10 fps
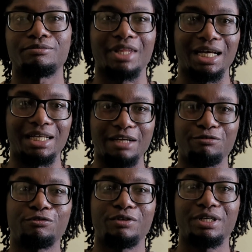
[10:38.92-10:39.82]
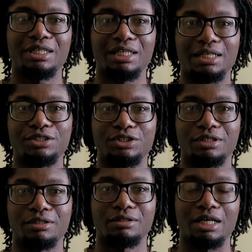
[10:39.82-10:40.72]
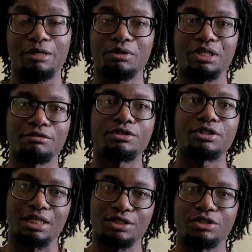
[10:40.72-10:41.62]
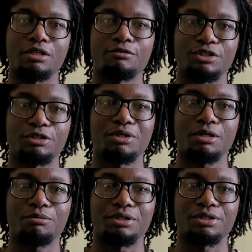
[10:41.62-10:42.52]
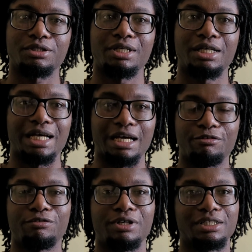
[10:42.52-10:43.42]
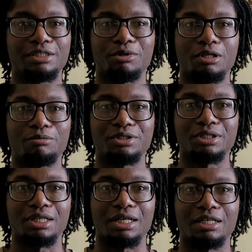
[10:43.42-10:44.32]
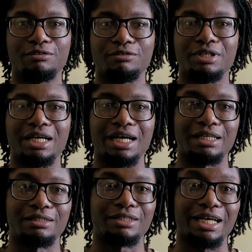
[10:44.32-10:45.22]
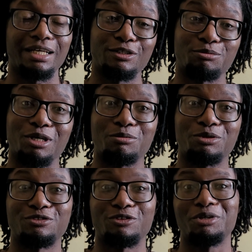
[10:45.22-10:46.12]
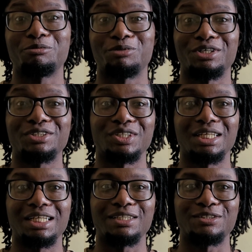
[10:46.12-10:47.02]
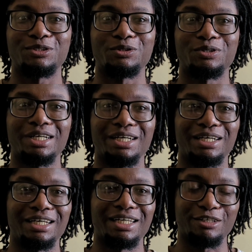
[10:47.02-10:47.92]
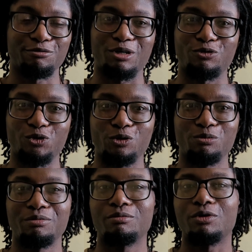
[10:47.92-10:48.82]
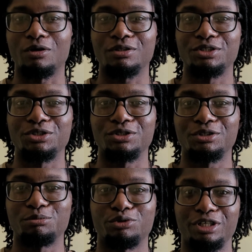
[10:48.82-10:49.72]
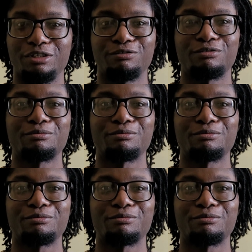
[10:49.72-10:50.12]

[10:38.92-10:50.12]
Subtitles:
And everything in nature, I believe, serves its purpose. Everything has a purpose in life. And Kayla's purpose for me personally is to give my room oxygen to breathe,